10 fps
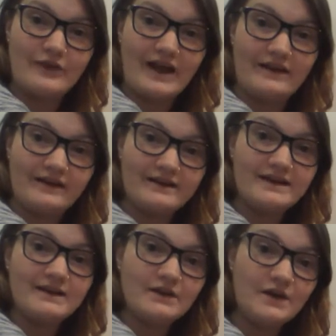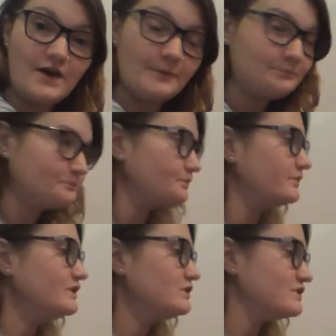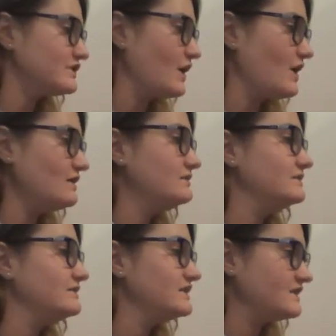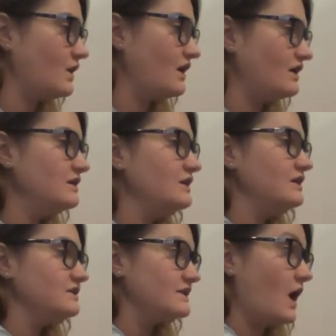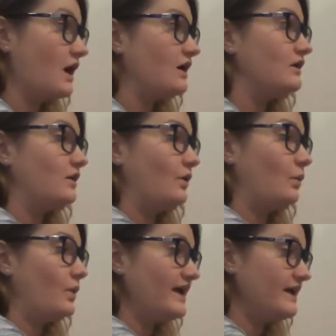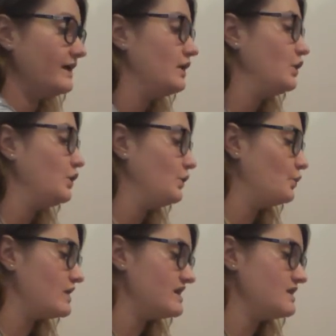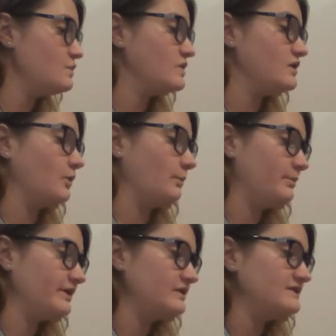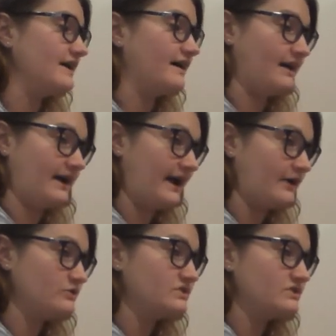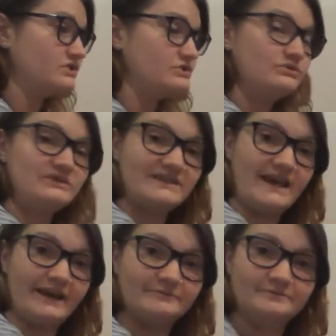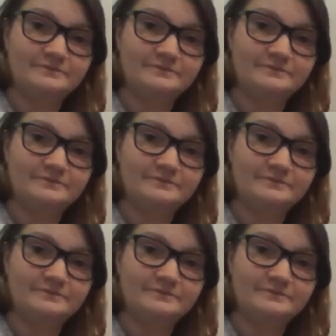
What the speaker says: Ready, go. Saw, saw, saw away. We will build a house today.